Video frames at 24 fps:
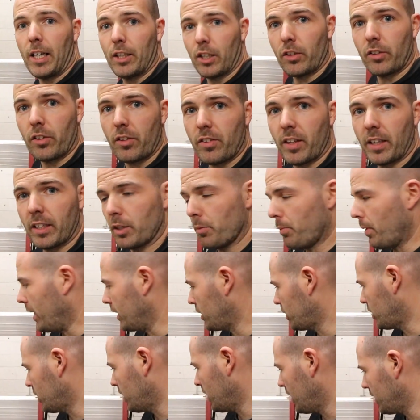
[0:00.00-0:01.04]
Another thing to
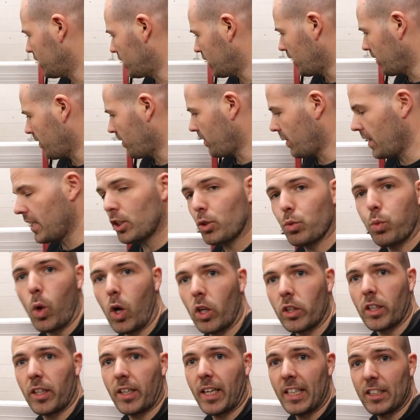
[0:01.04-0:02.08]
mention is that this
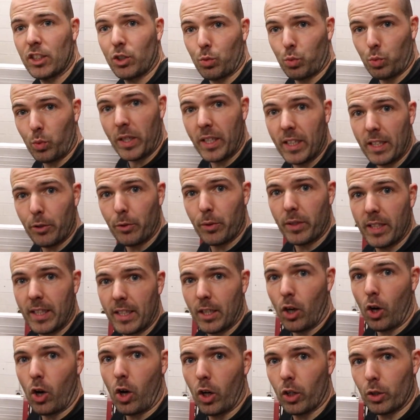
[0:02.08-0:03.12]
water gets really, really
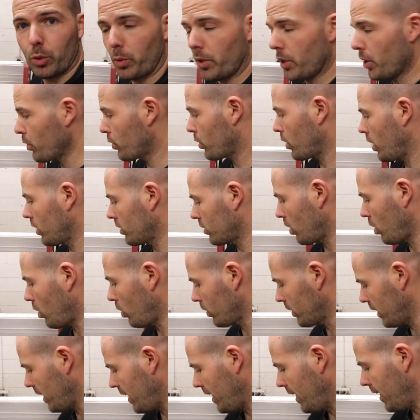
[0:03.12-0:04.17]
hot. When you cut
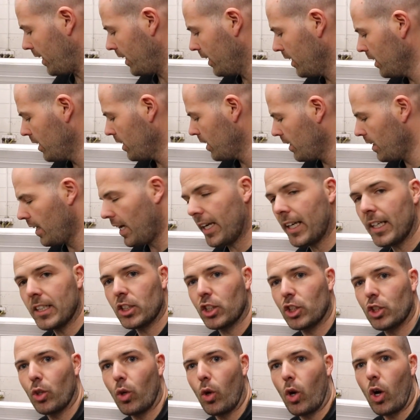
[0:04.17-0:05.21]
all day, it
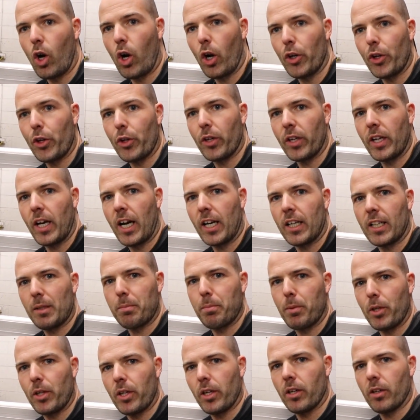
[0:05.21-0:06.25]
gets so hot you can hardly
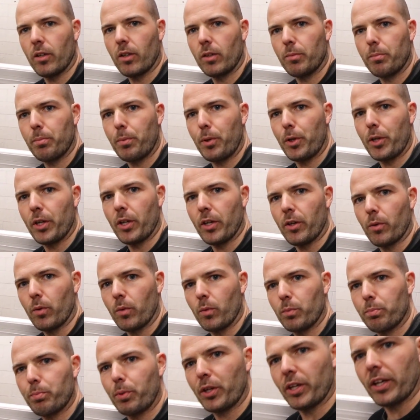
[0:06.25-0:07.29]
put your put your
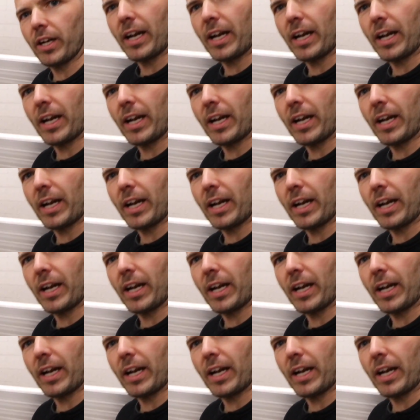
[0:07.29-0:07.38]
put